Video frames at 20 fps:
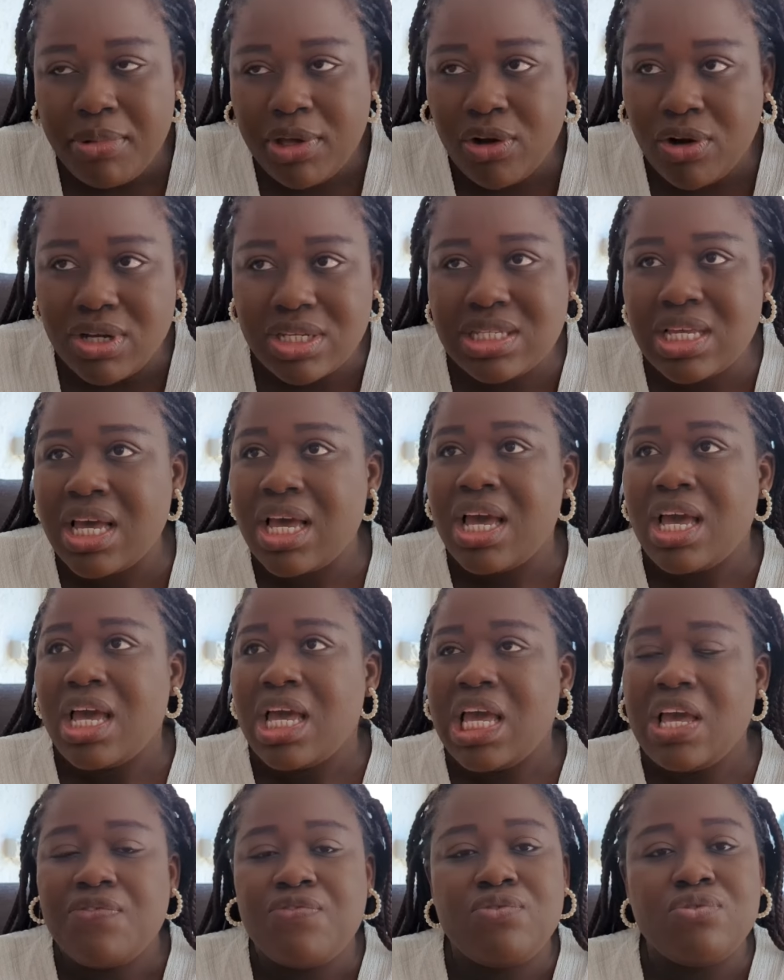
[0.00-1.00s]
Because
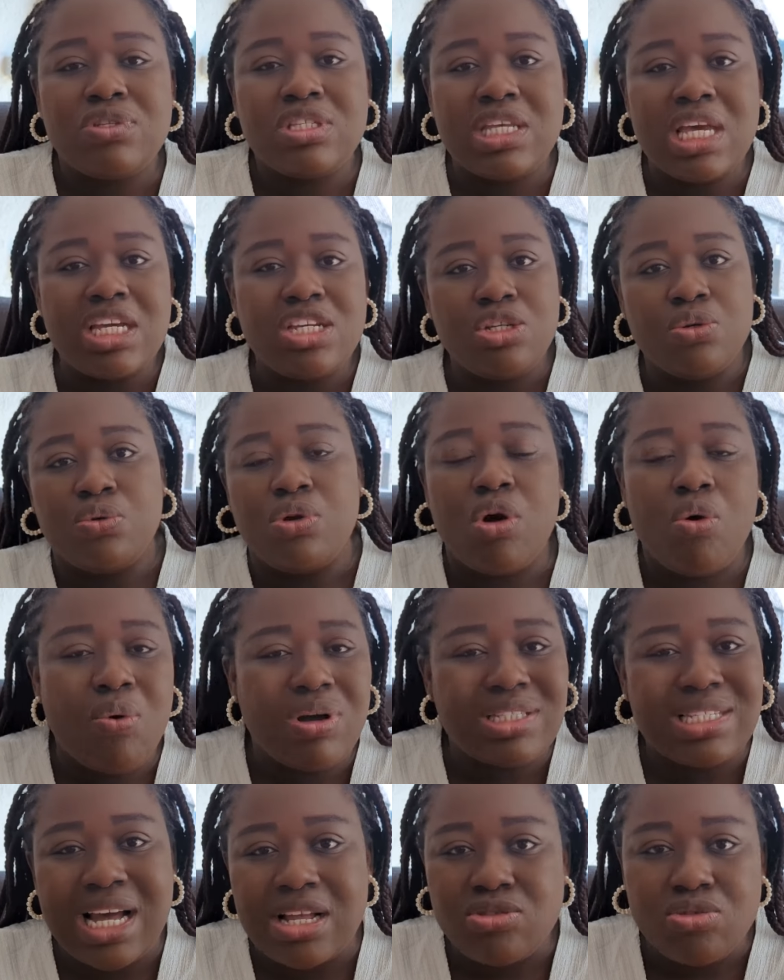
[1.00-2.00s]
if you say you don't
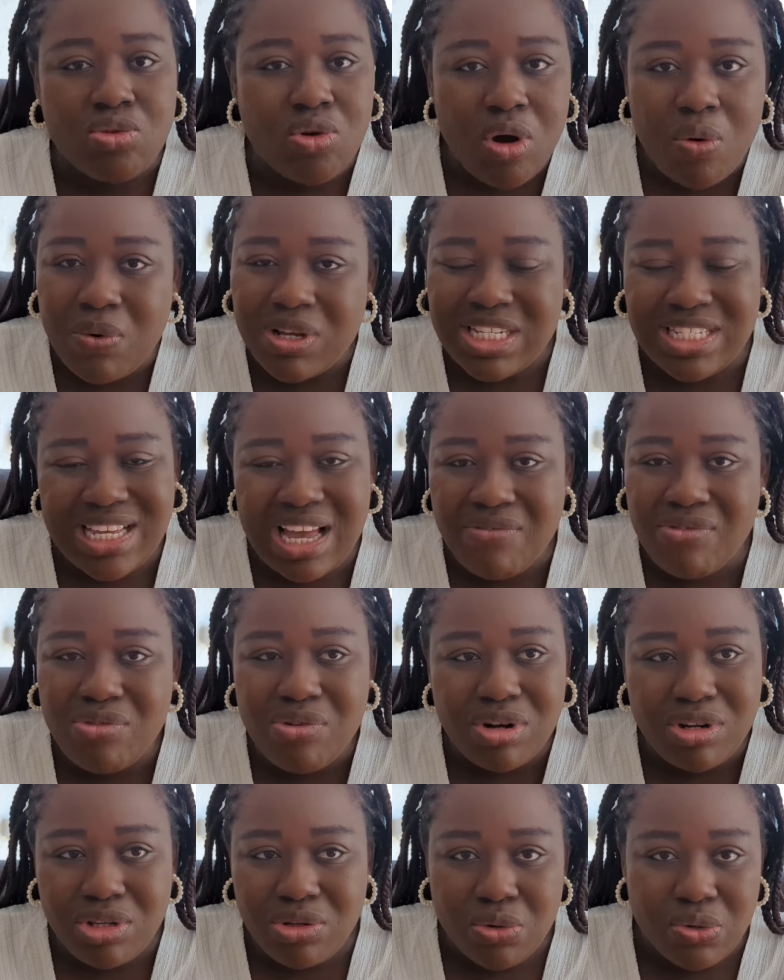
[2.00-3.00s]
want her to come when she's having
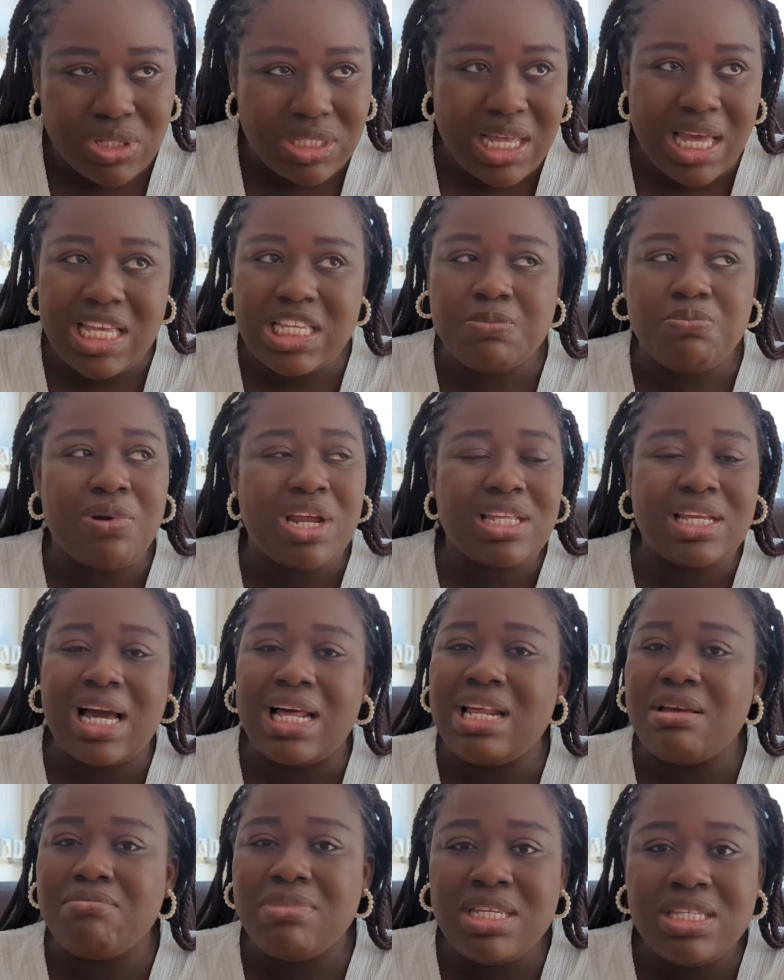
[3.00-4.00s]
runny nose, then it
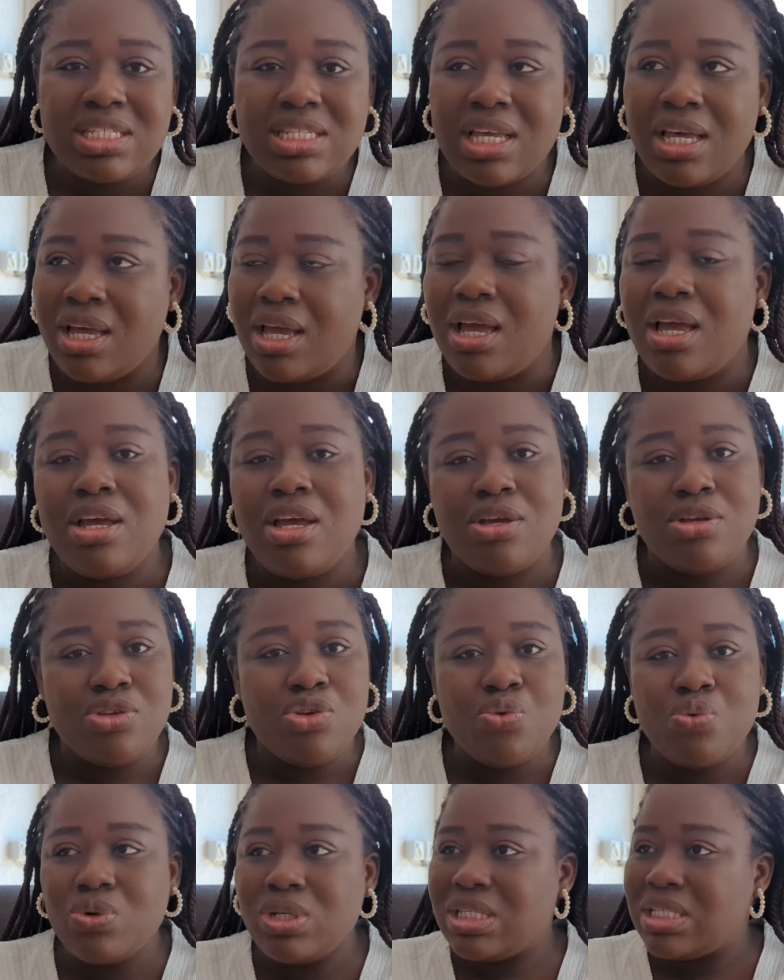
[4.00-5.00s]
practically means
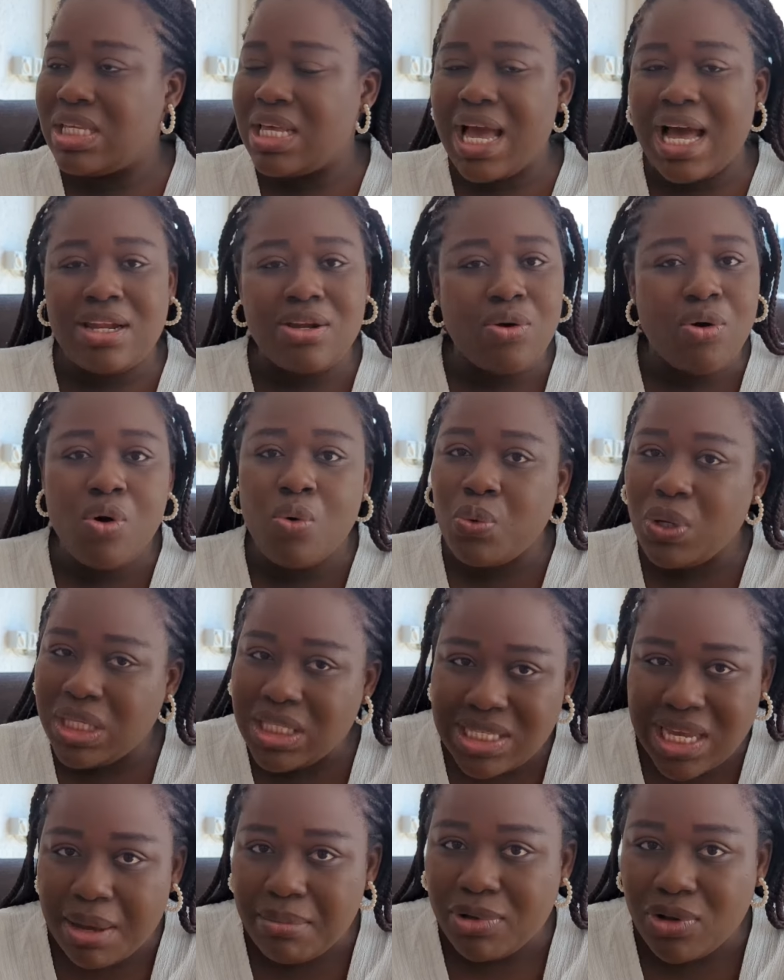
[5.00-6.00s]
you won't see her the whole
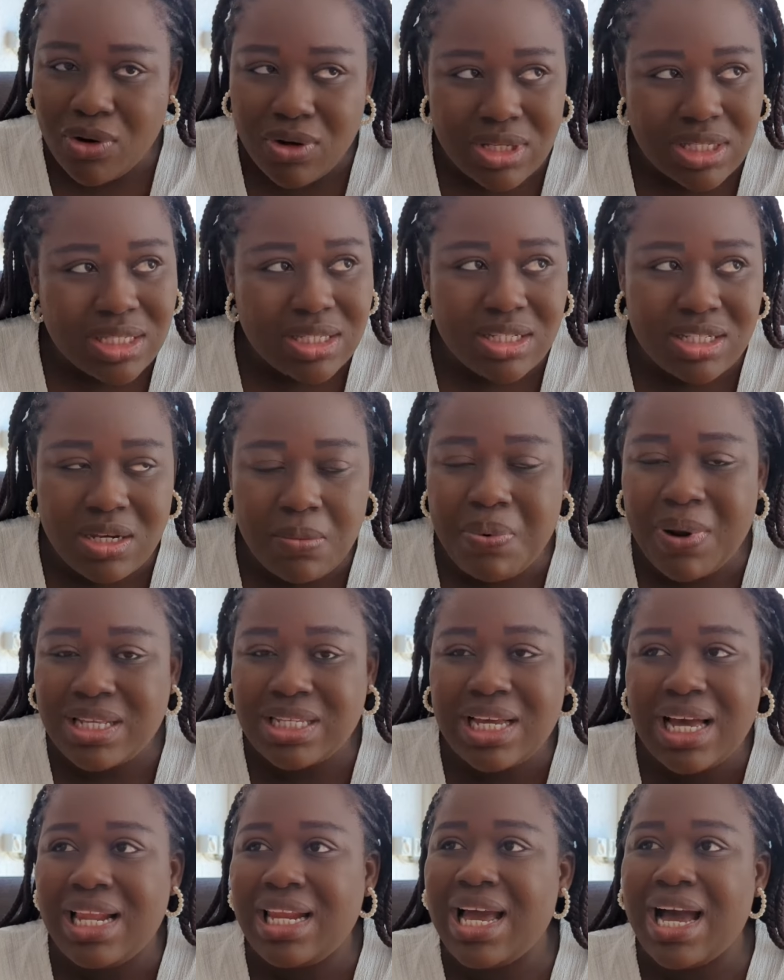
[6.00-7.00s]
winter, because she
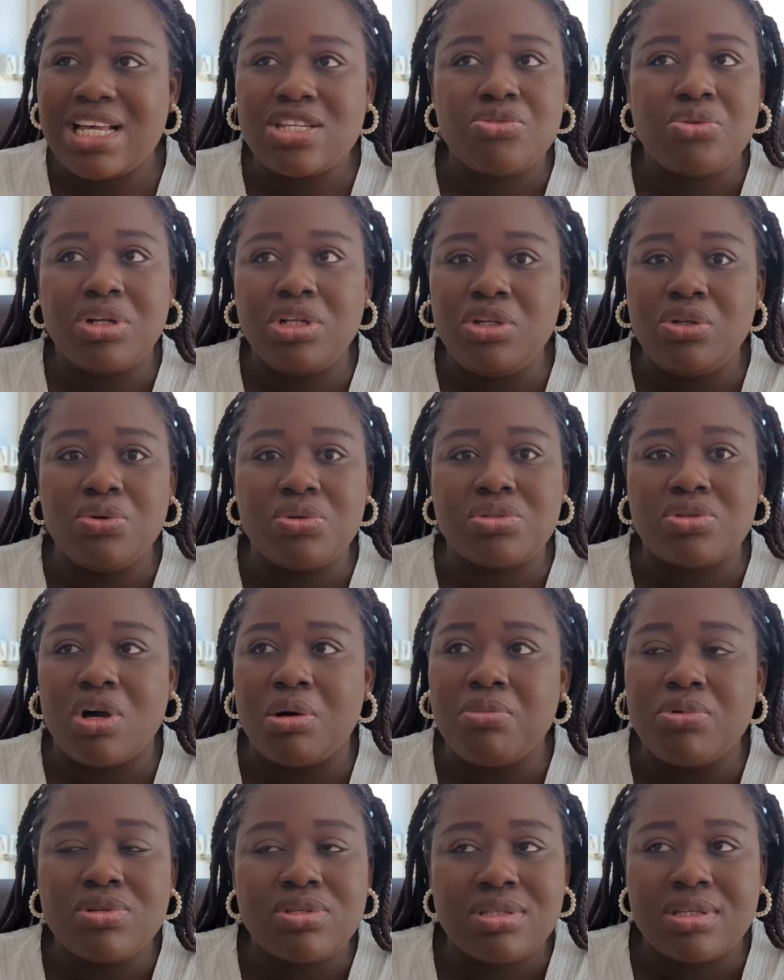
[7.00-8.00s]
practically has runny nose
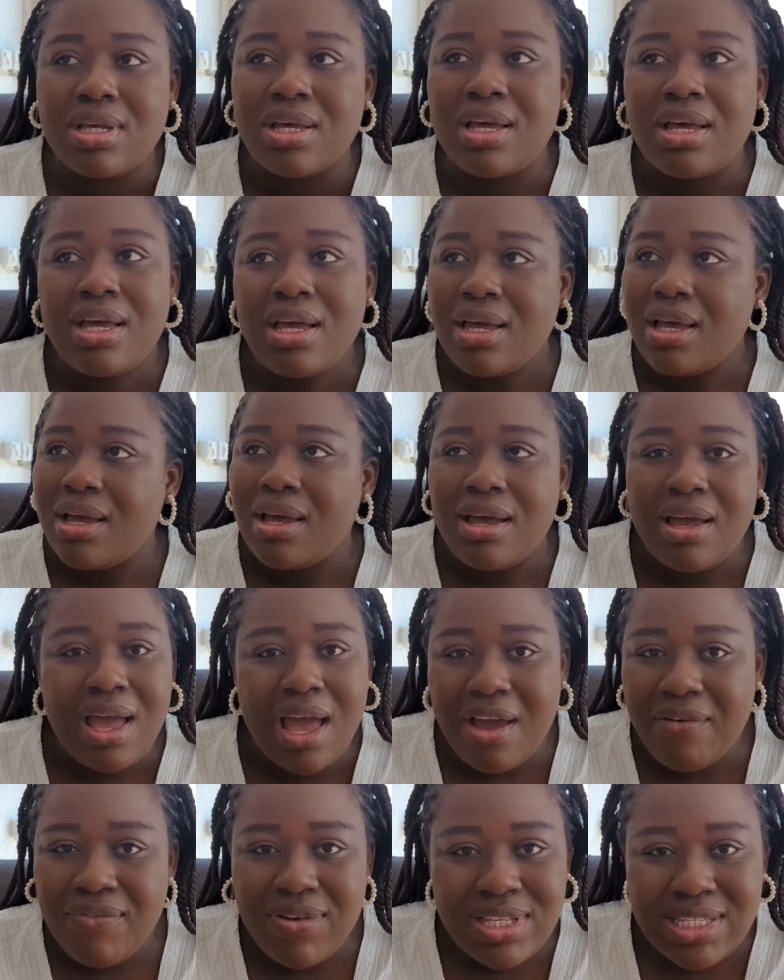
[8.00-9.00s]
almost
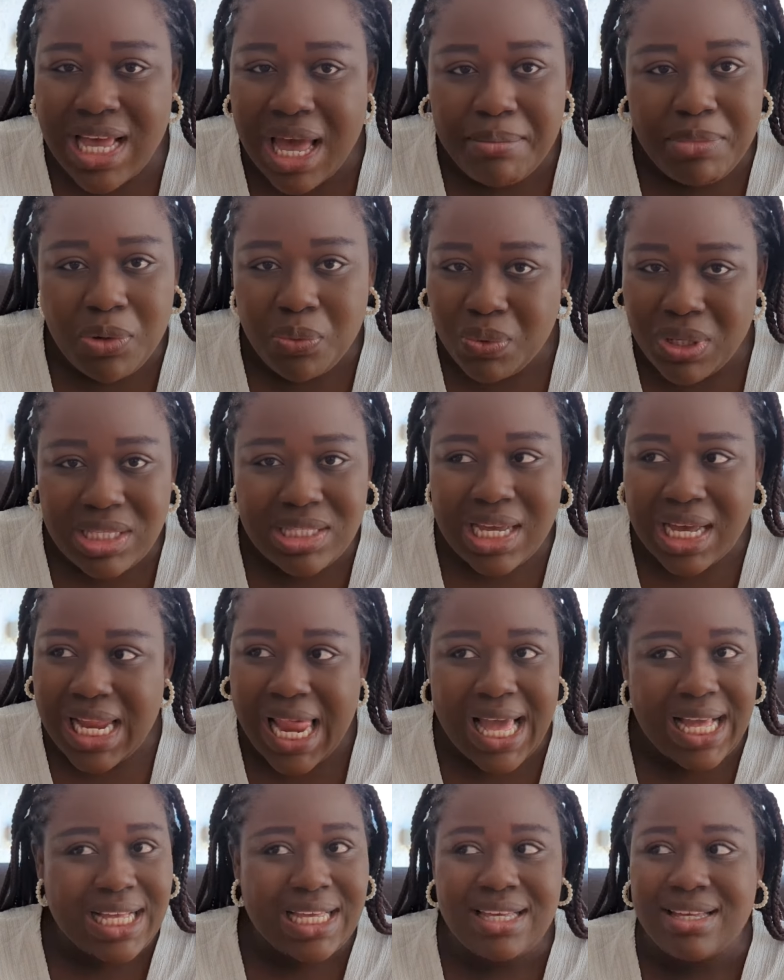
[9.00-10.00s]
every time in winter,
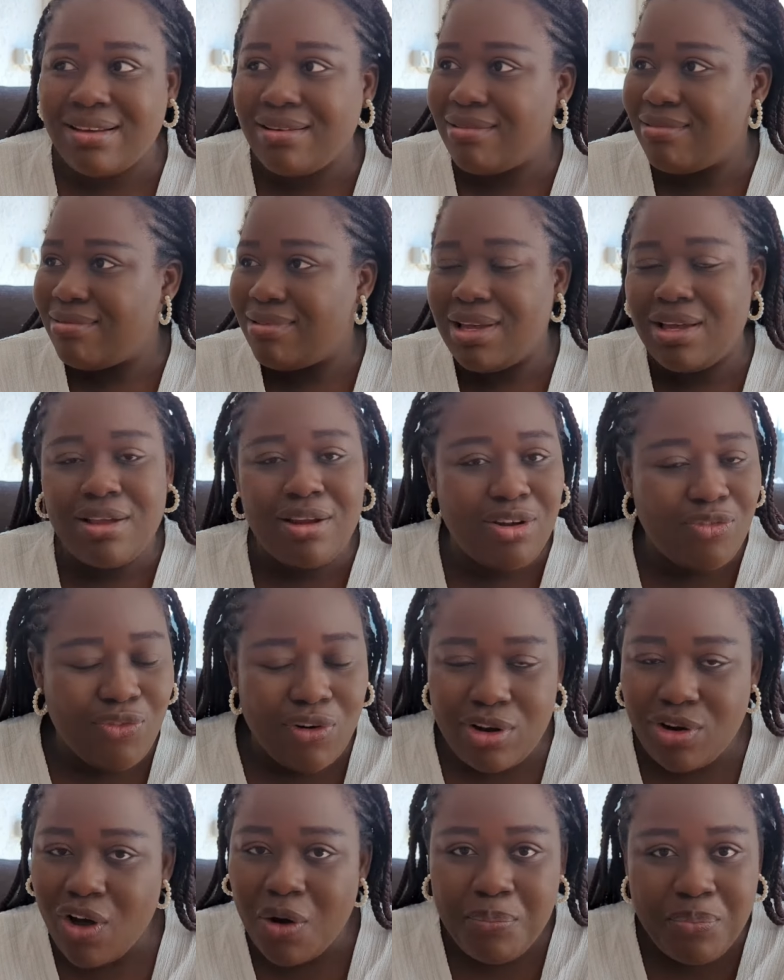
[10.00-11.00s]
like
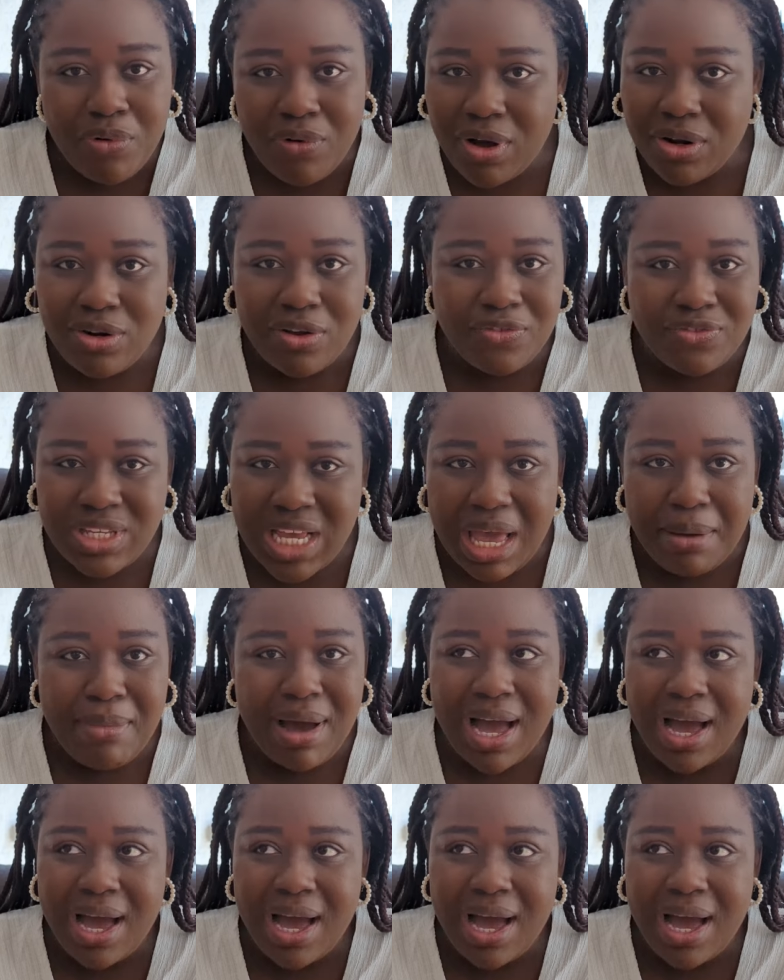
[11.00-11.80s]
for a long period of time.